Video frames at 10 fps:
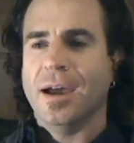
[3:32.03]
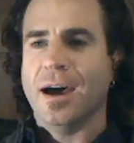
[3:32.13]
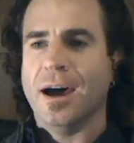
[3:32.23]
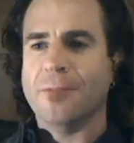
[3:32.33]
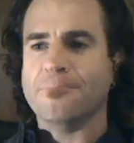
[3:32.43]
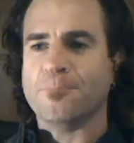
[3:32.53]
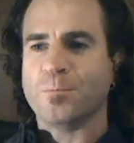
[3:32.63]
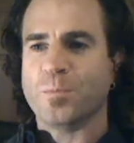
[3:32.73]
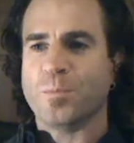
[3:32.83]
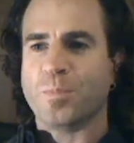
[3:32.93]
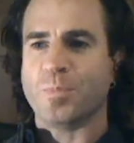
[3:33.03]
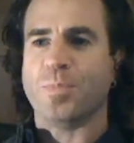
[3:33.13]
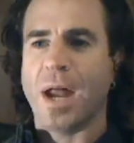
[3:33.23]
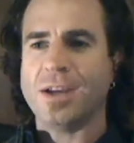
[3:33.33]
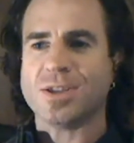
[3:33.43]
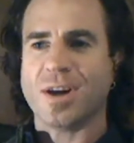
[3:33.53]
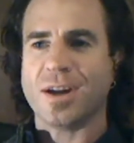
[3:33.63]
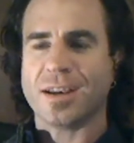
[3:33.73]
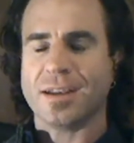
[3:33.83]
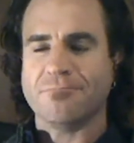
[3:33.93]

but I just thought,